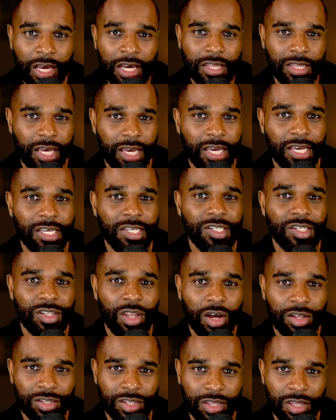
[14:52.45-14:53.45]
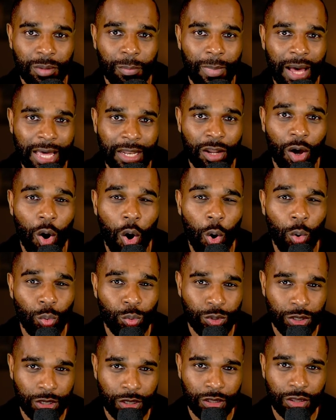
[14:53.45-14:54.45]
that he's not the man
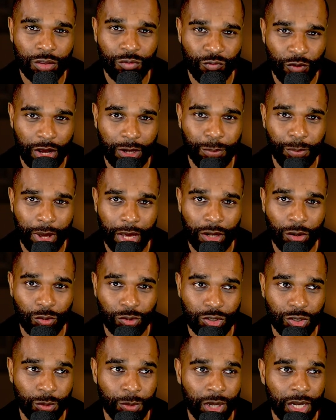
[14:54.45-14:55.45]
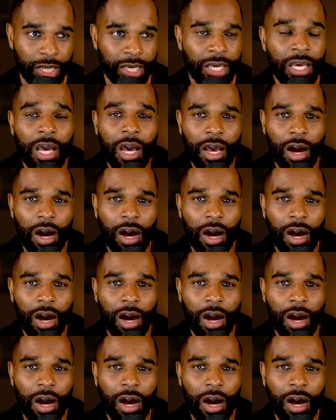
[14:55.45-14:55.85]
holding the red pen ultimately,